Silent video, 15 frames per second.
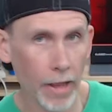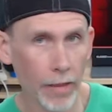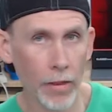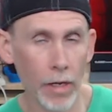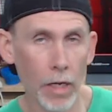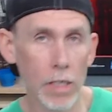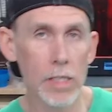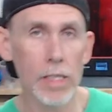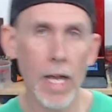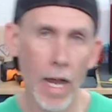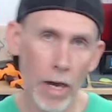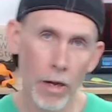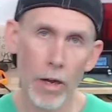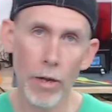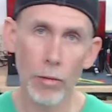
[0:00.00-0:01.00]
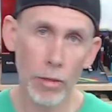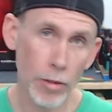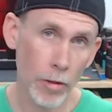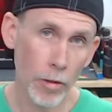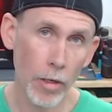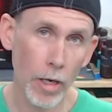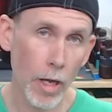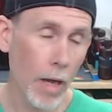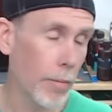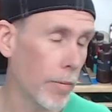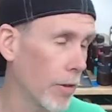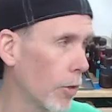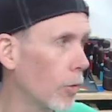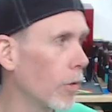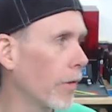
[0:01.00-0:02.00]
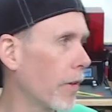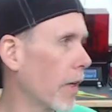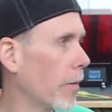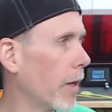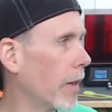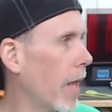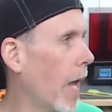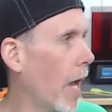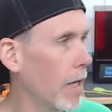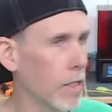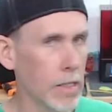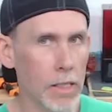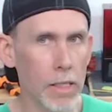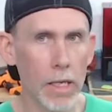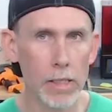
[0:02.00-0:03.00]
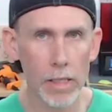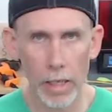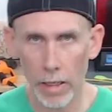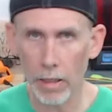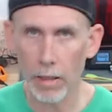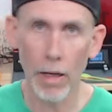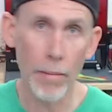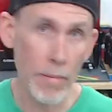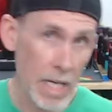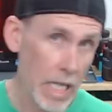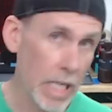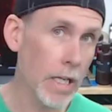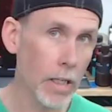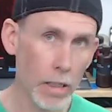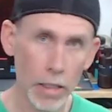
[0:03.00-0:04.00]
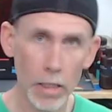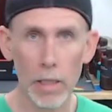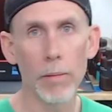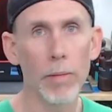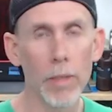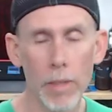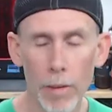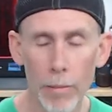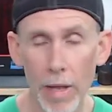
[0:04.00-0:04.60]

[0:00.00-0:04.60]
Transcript: And then on Saturday, we'll turn it up. And the cool thing about that is that's like immediately the, the